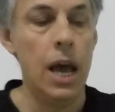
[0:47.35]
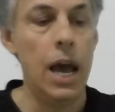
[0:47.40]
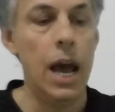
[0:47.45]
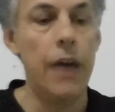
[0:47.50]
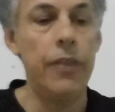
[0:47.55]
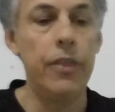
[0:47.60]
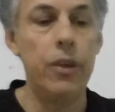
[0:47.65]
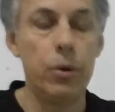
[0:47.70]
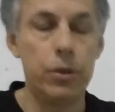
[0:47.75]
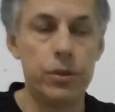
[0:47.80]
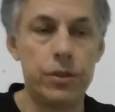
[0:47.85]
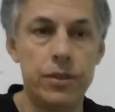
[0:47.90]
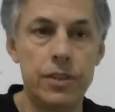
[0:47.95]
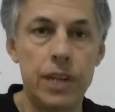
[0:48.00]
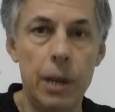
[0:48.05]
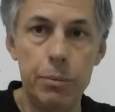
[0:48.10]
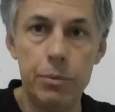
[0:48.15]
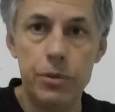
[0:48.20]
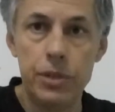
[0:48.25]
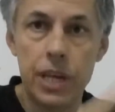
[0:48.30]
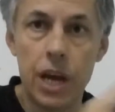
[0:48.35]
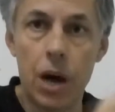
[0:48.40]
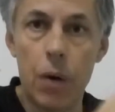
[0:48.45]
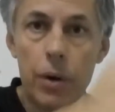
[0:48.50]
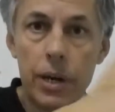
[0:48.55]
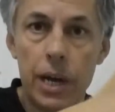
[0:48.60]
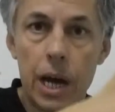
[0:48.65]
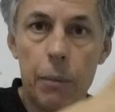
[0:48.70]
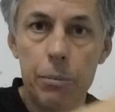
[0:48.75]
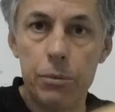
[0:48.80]
And there were steps
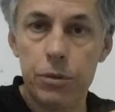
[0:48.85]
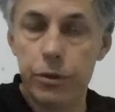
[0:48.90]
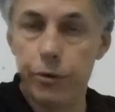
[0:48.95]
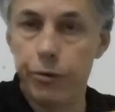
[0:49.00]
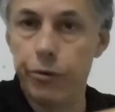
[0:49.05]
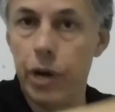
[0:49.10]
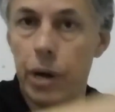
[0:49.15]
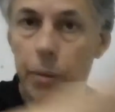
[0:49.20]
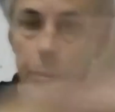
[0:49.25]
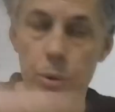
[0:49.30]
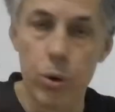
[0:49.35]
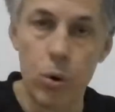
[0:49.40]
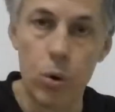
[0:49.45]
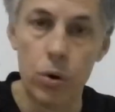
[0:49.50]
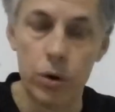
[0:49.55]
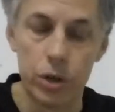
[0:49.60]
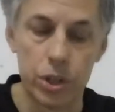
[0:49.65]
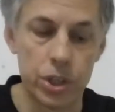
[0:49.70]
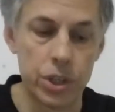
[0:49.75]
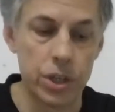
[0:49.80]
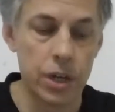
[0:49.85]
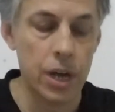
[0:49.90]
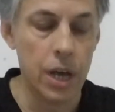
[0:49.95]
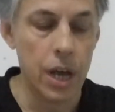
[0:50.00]
going up to the front porch,